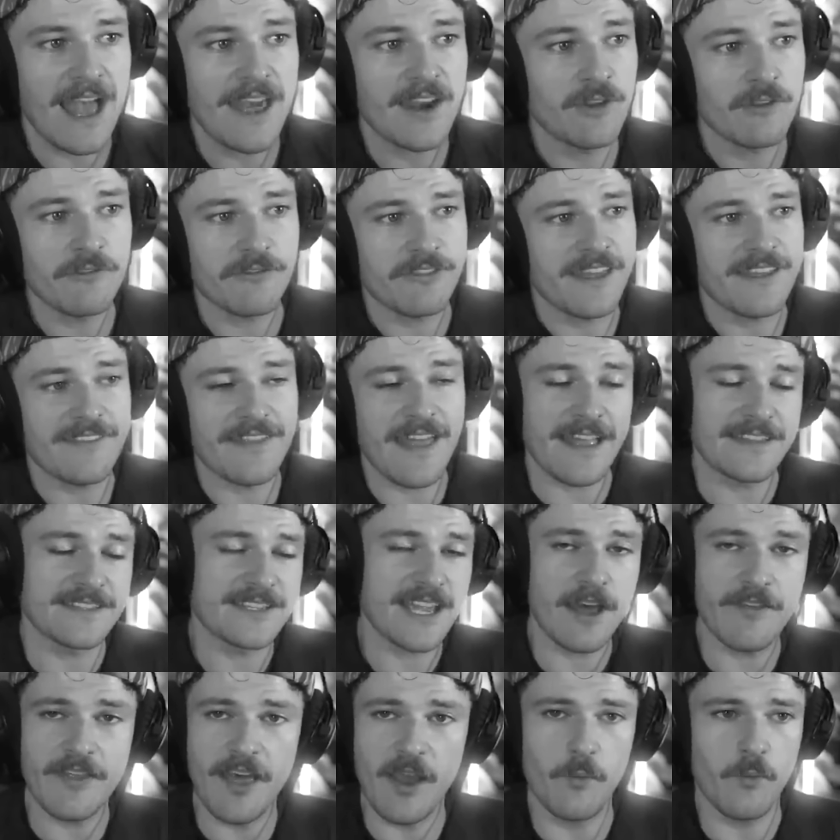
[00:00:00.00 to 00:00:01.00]
I don't think that's
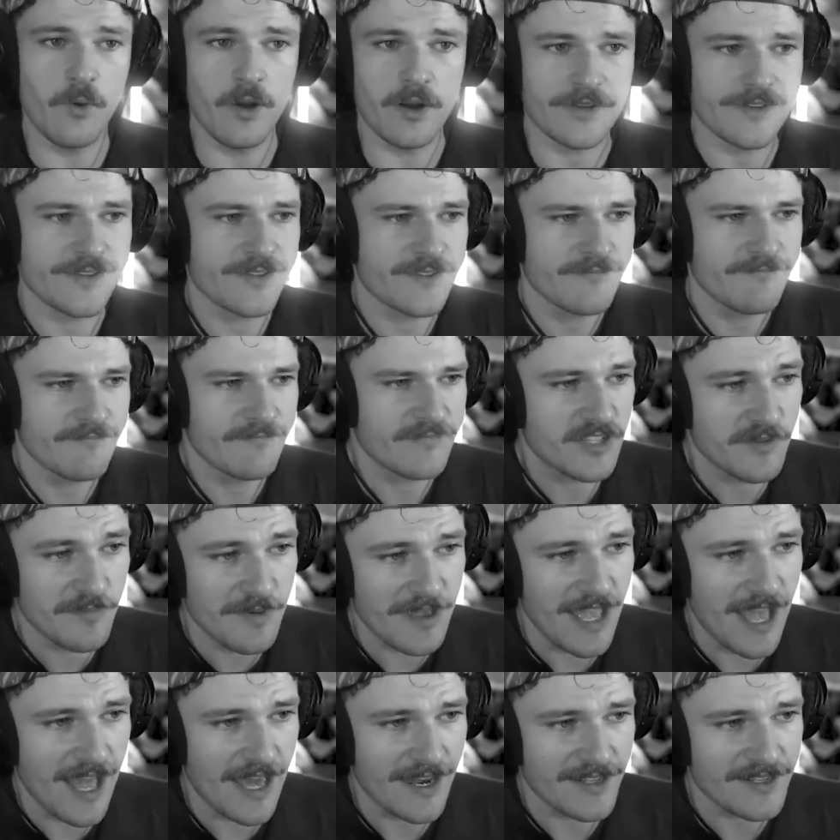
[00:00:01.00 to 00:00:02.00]
how that works, to
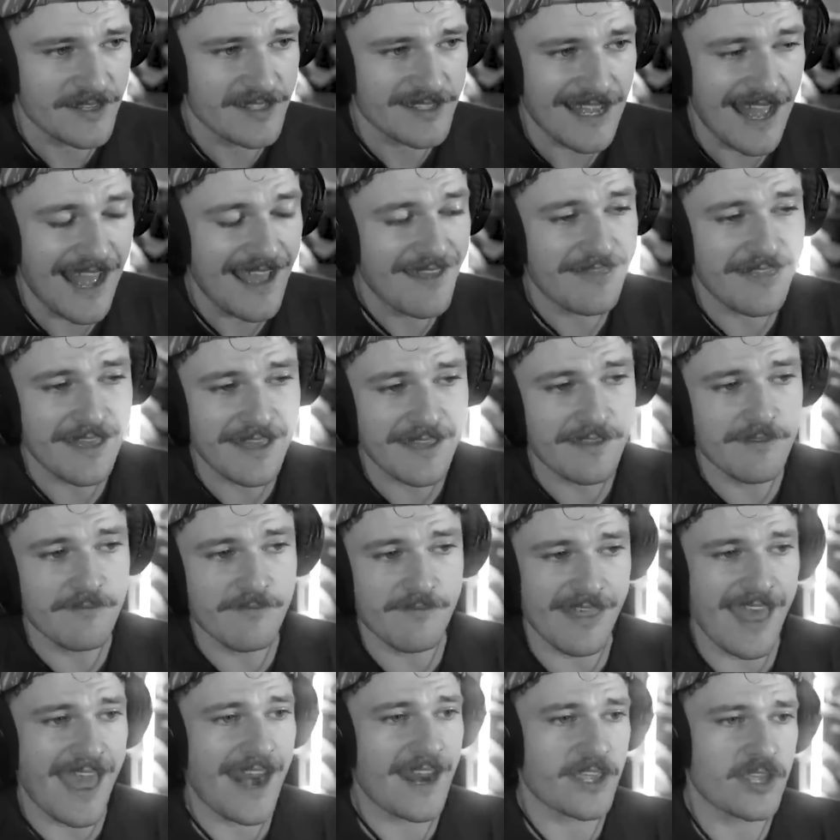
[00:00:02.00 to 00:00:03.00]
be honest. I think
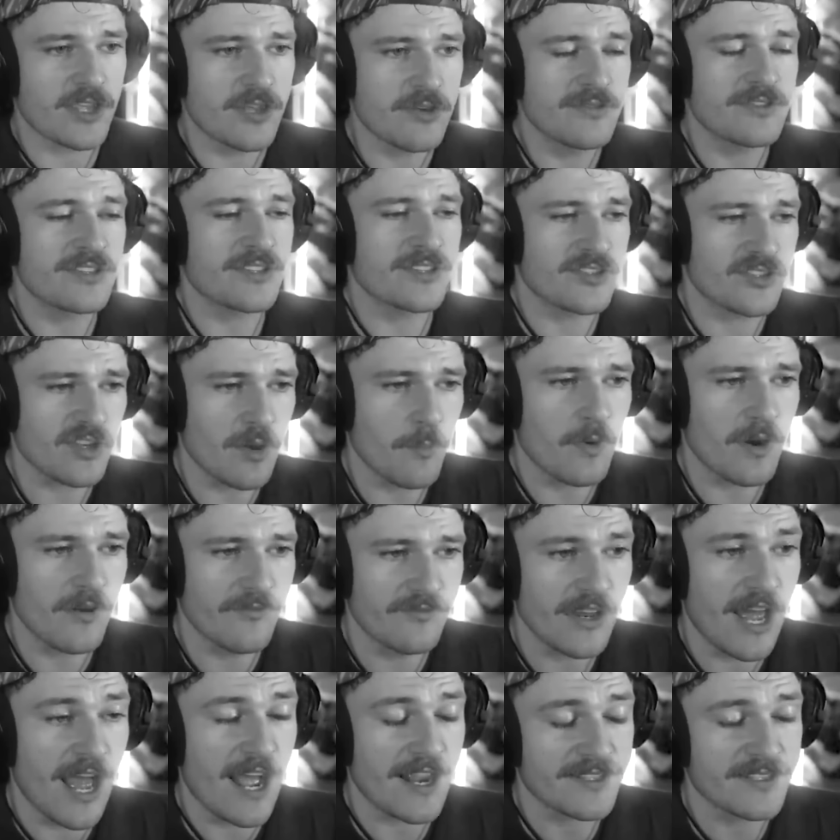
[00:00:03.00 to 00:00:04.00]
that accusing someone of
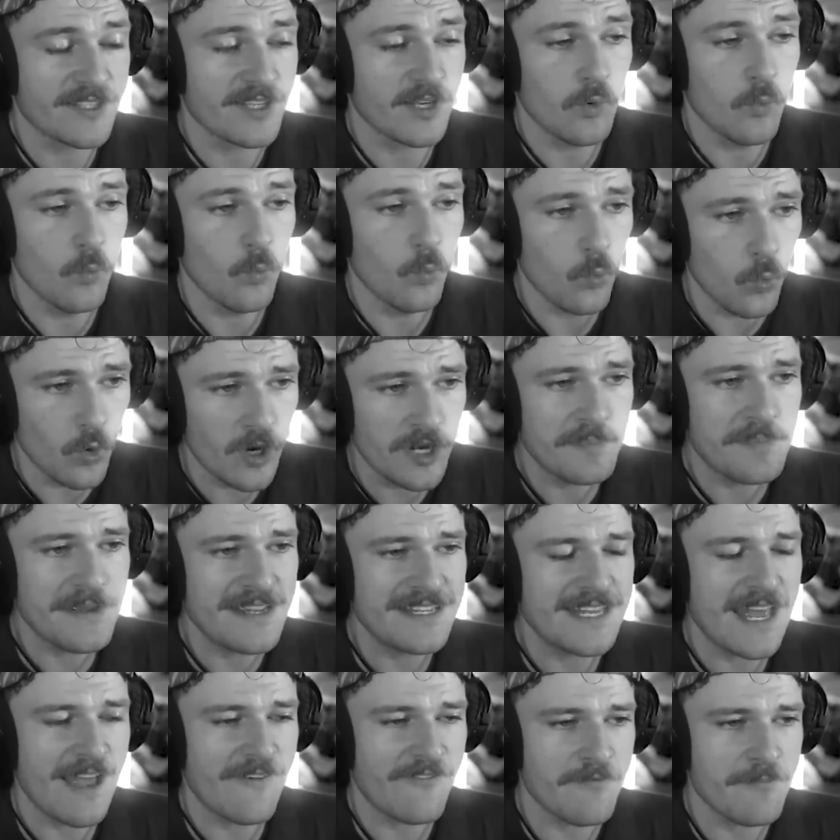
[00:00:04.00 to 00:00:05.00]
doxing would be
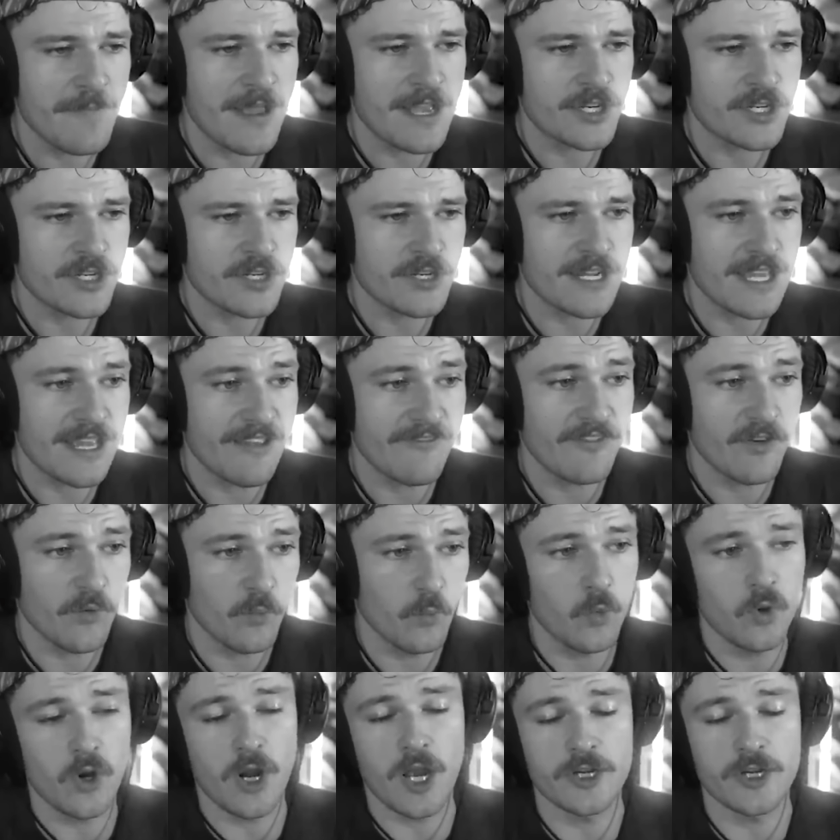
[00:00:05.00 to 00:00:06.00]
defamation if it were